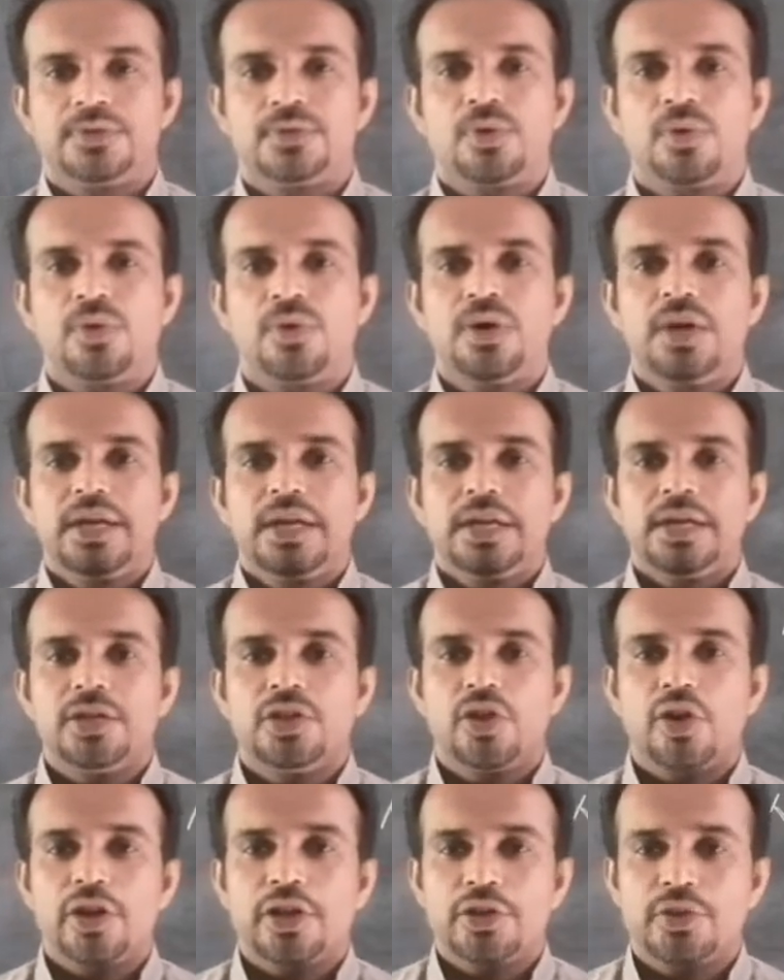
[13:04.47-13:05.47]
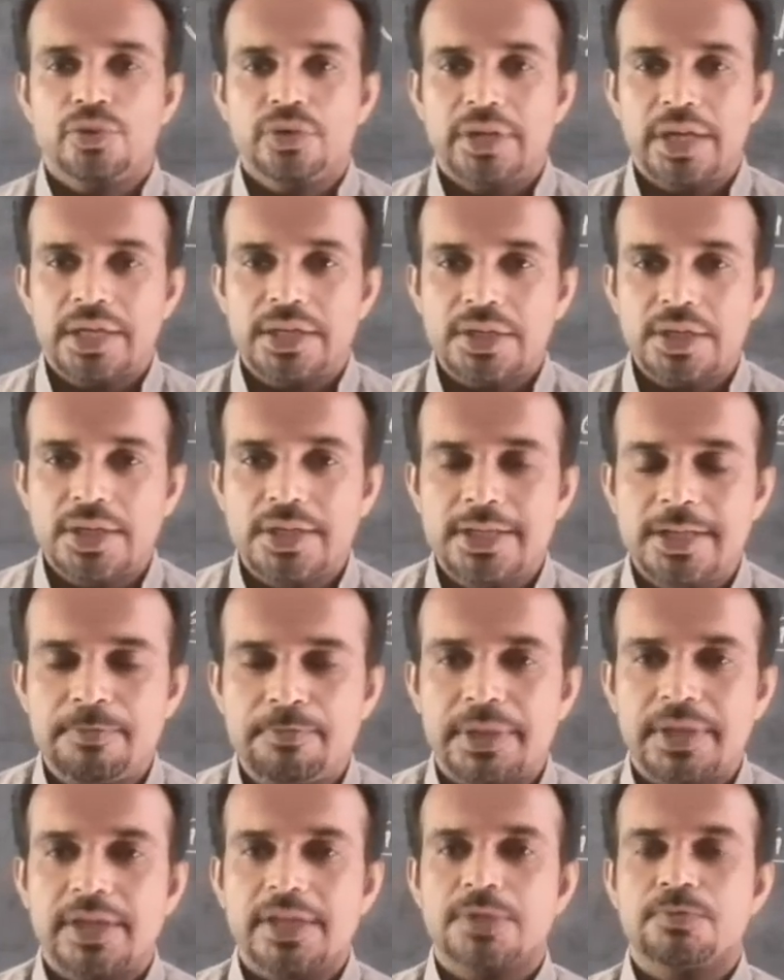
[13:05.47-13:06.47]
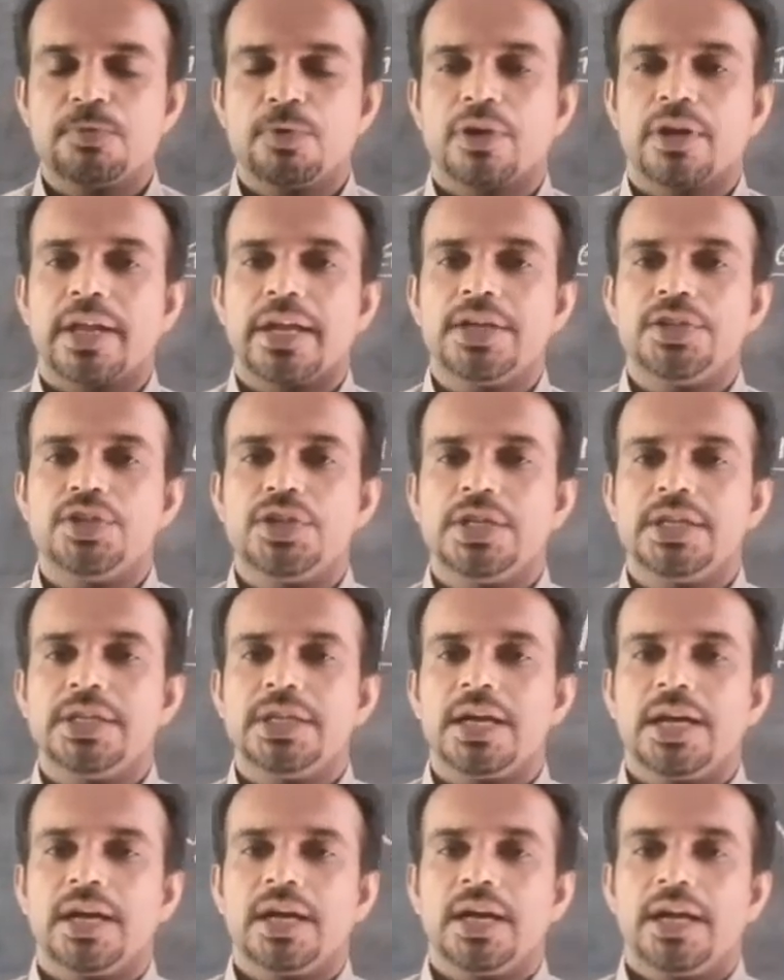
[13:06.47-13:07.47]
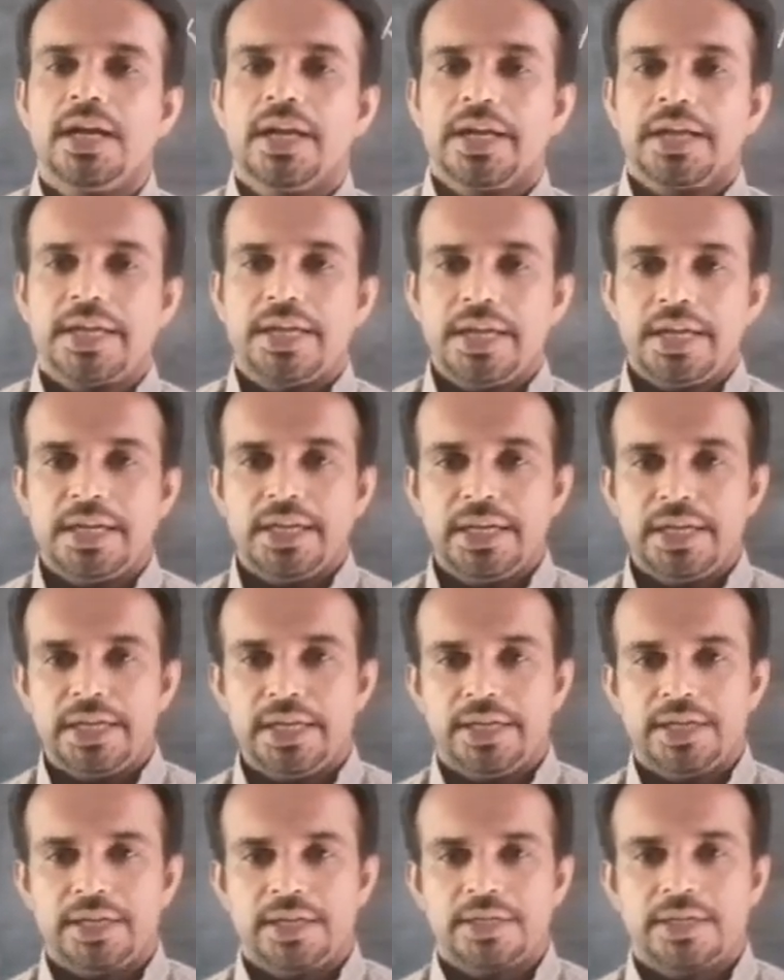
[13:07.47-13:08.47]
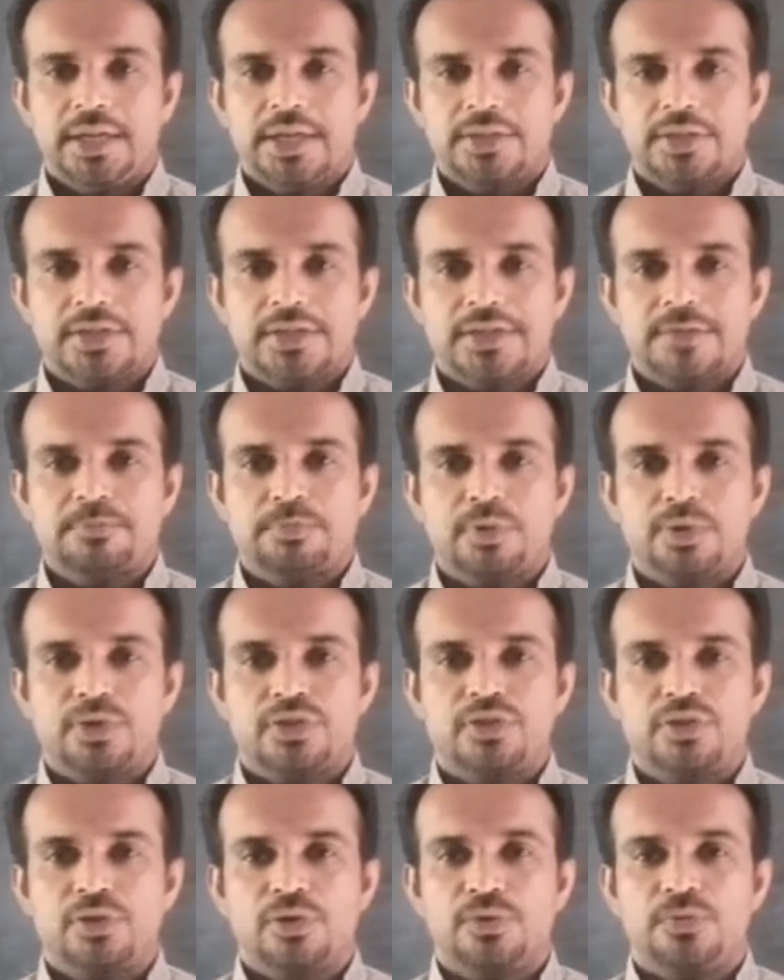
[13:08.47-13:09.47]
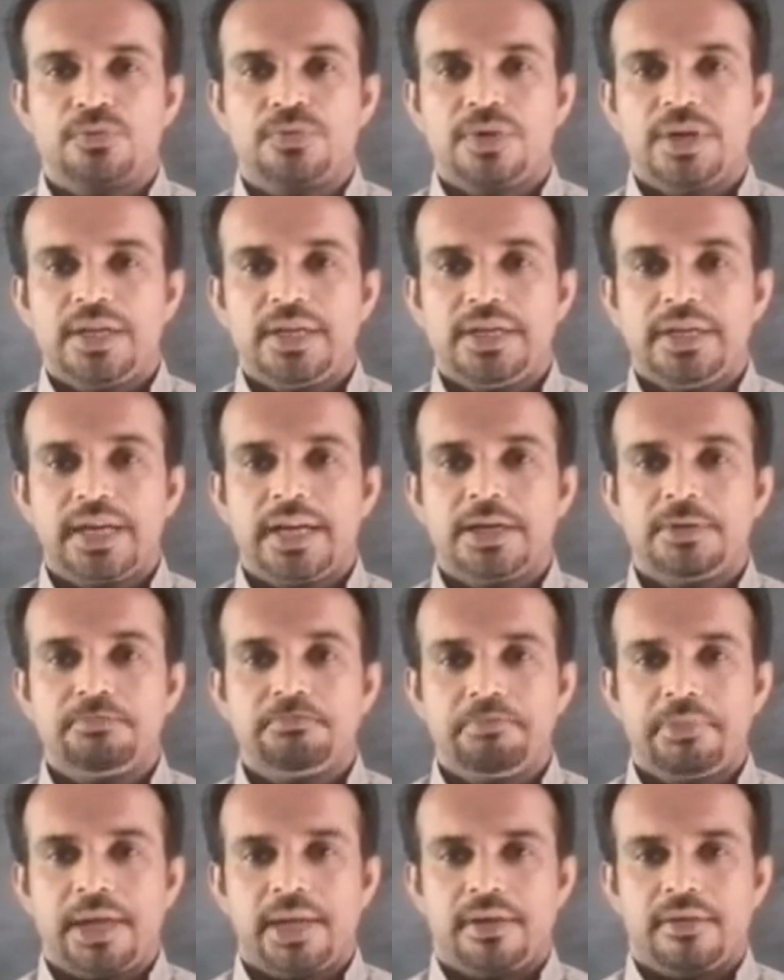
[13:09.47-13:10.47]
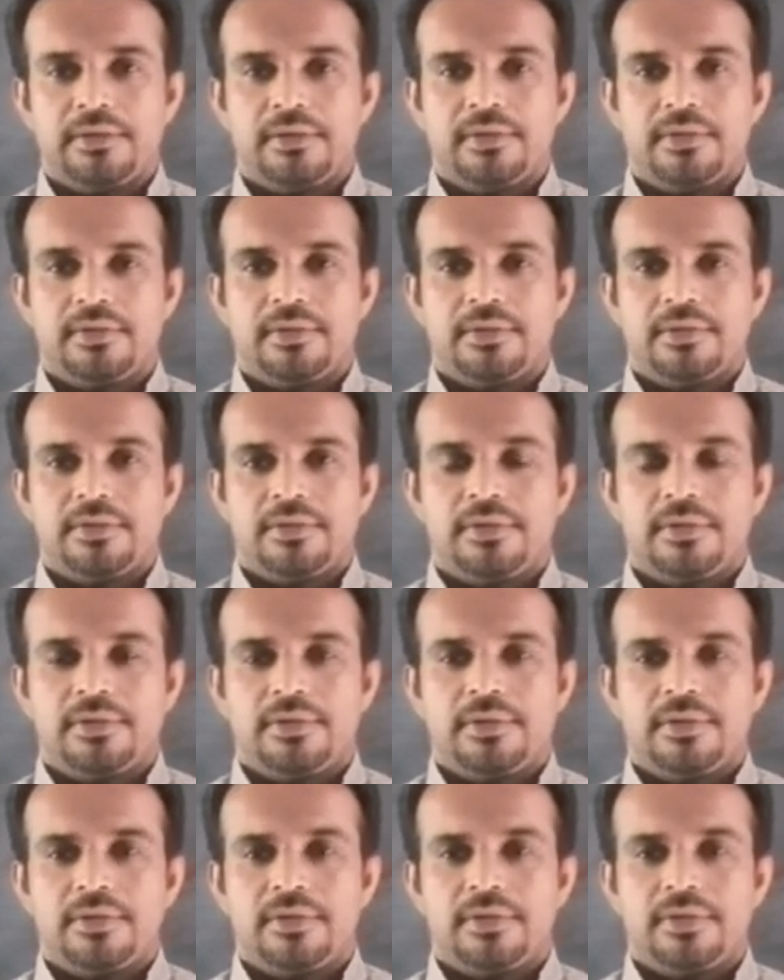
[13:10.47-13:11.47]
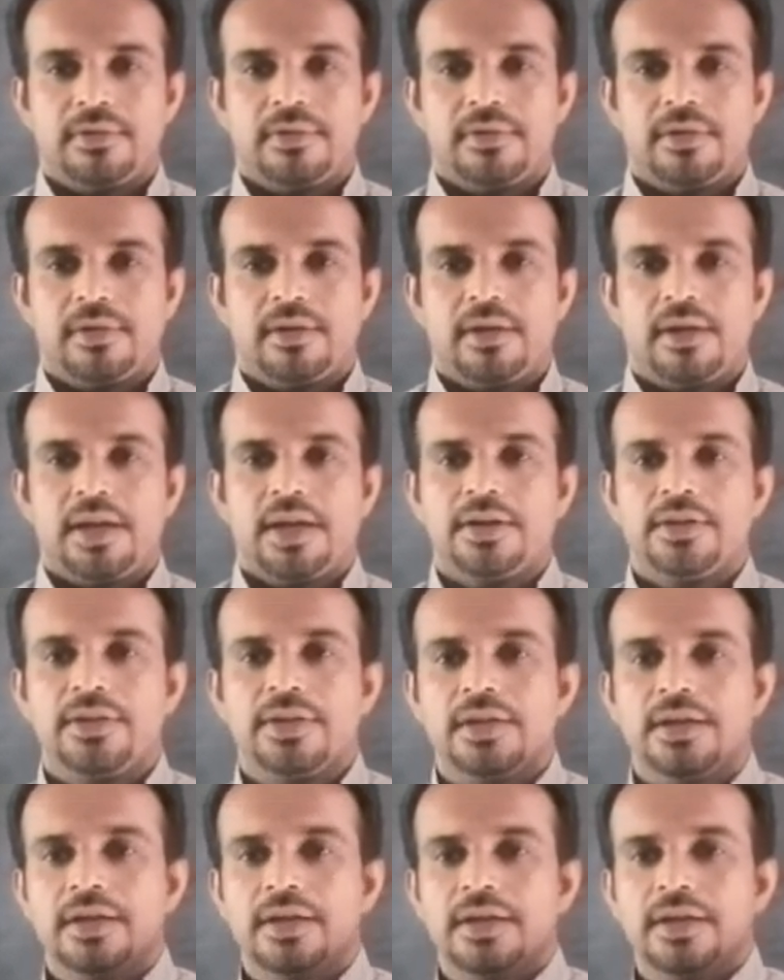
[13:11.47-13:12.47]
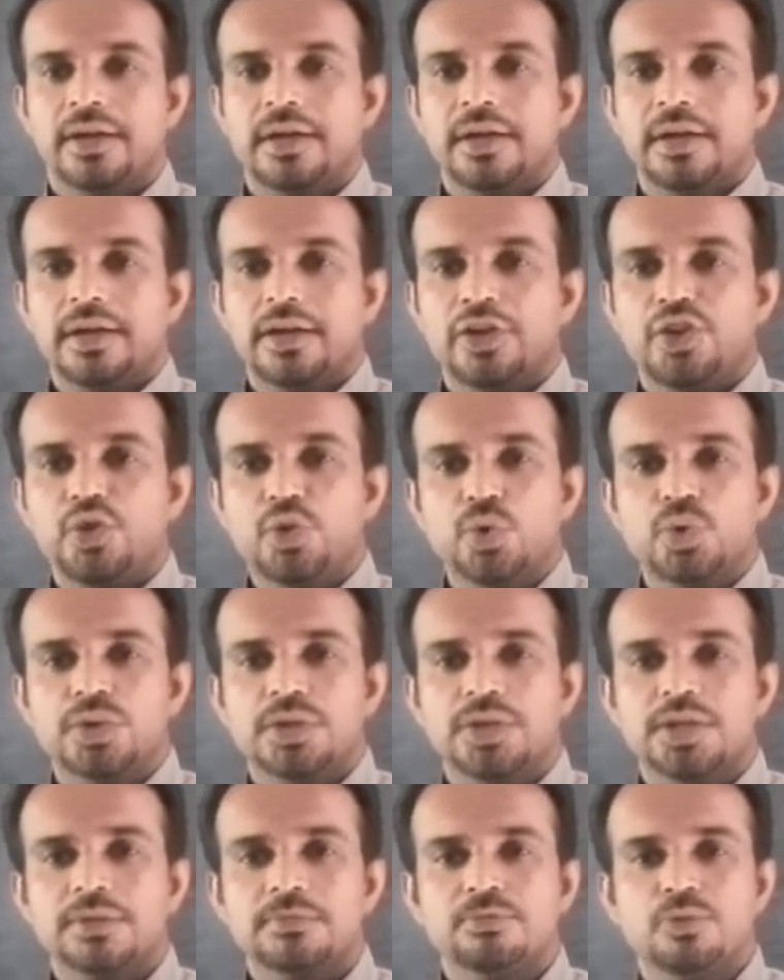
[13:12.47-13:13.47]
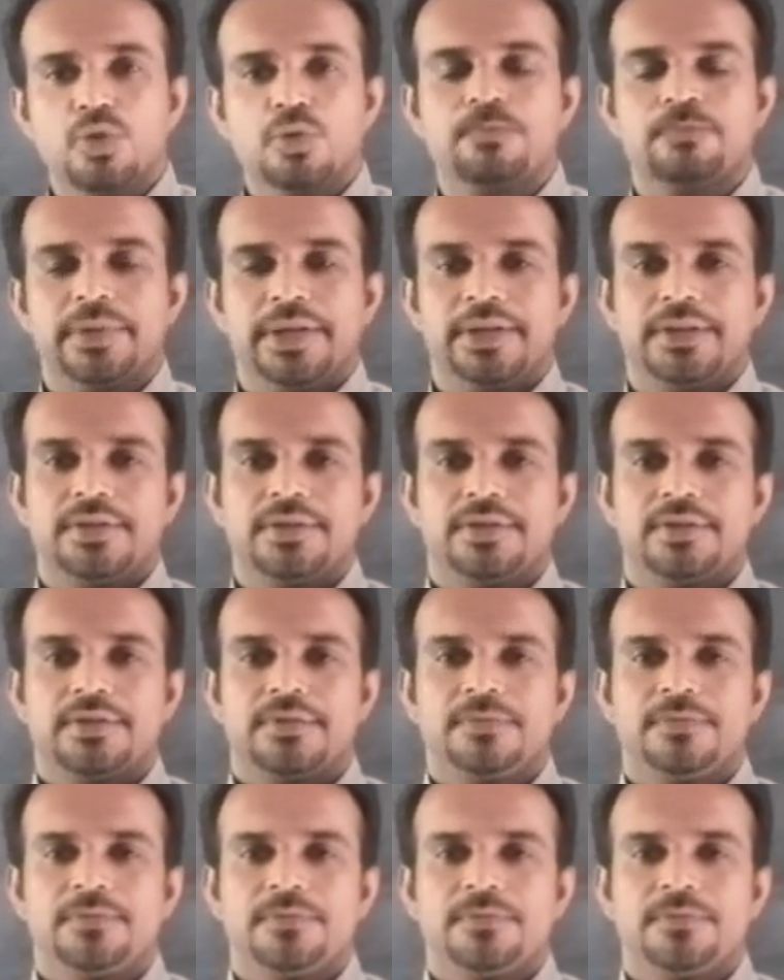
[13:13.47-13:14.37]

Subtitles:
So, in order to get independence for Nigeria, he needed the support of young men and the youth movement.